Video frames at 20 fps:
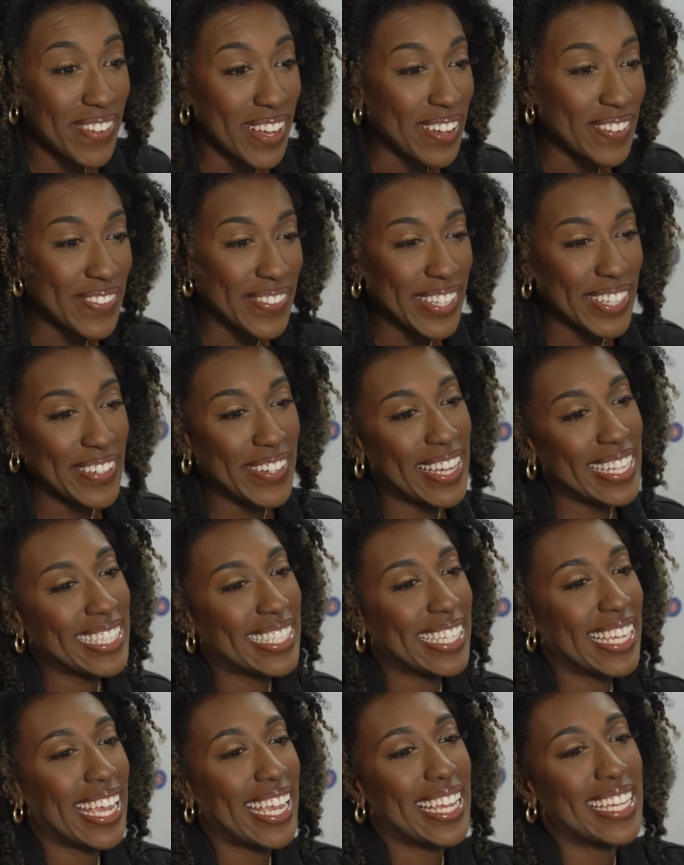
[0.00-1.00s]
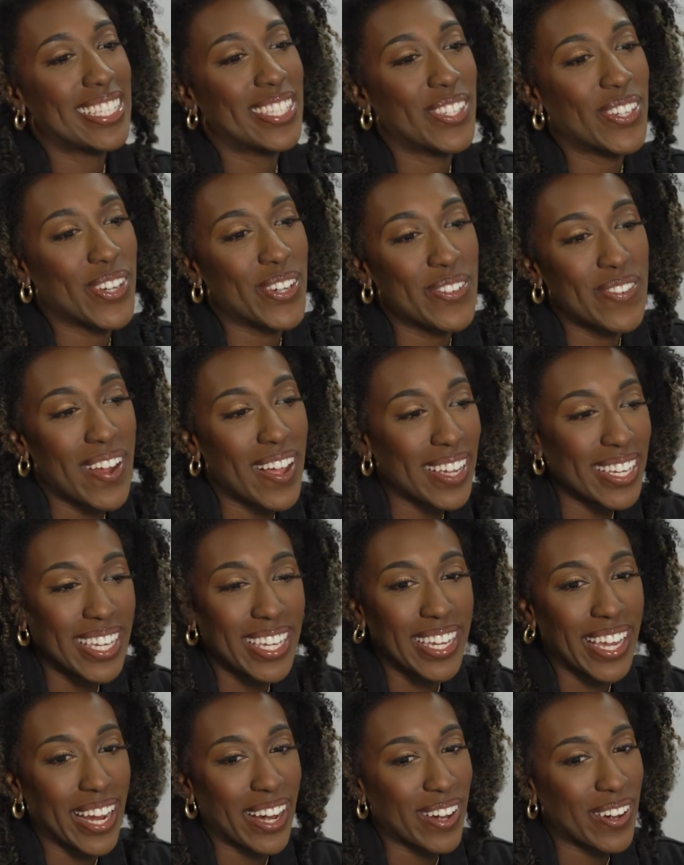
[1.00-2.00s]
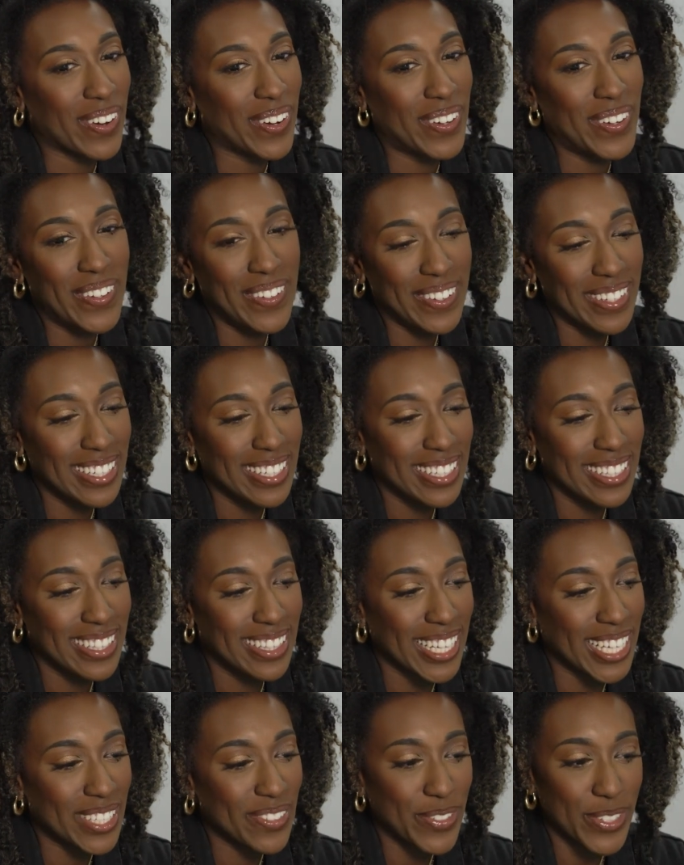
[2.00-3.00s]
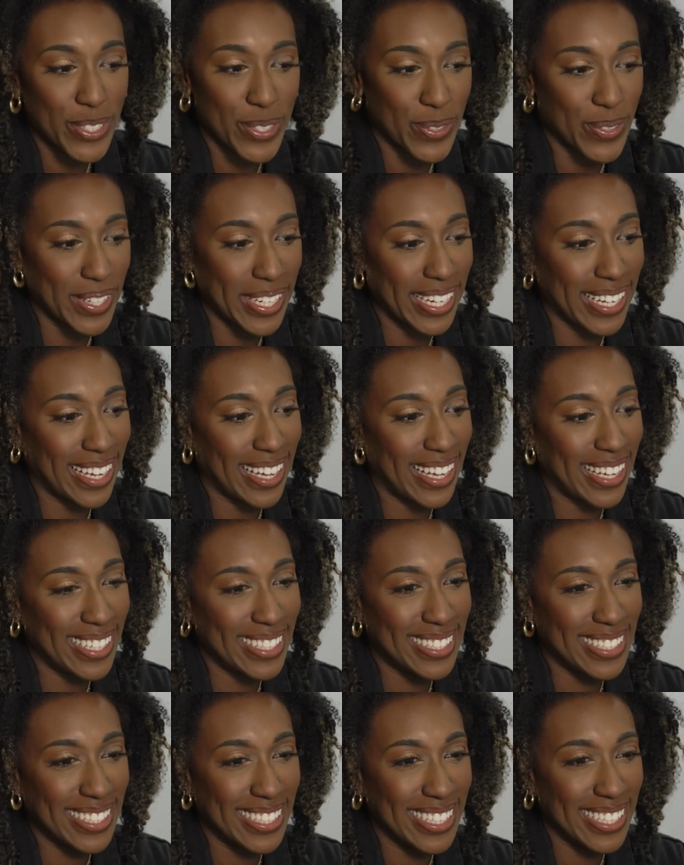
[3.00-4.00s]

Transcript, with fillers: Buffalo, NCIS star Rocky Carroll. Thanks for joining us.